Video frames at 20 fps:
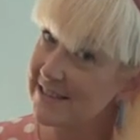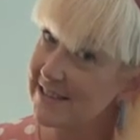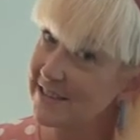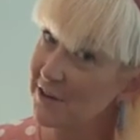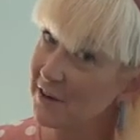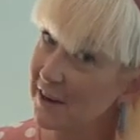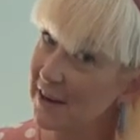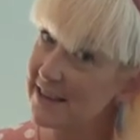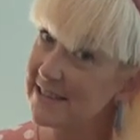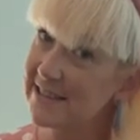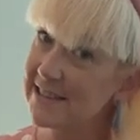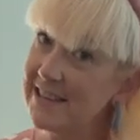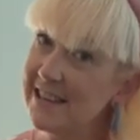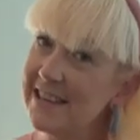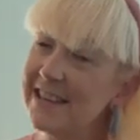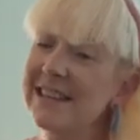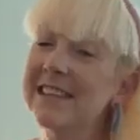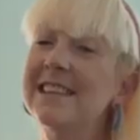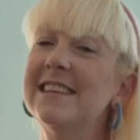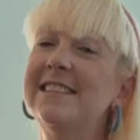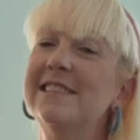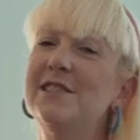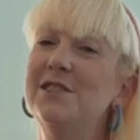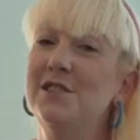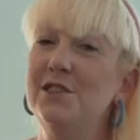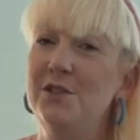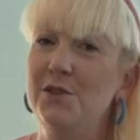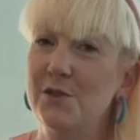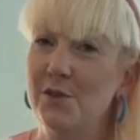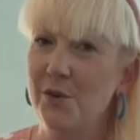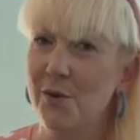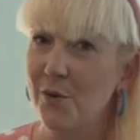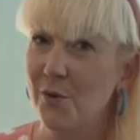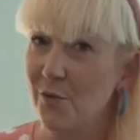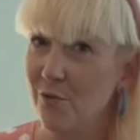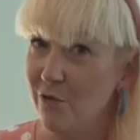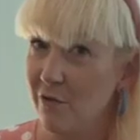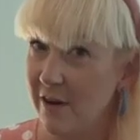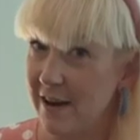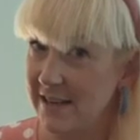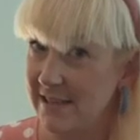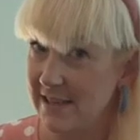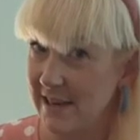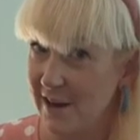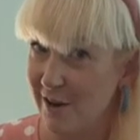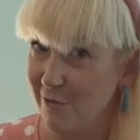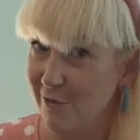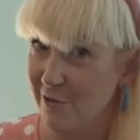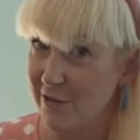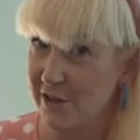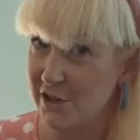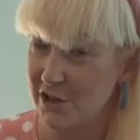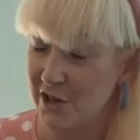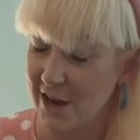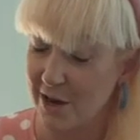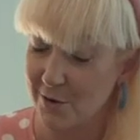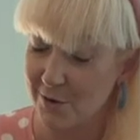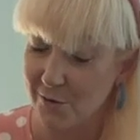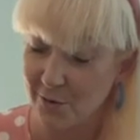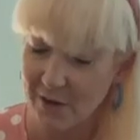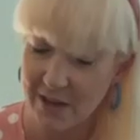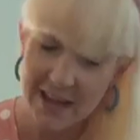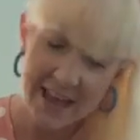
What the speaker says: you guessed it, there's a tutorial right here on the channel.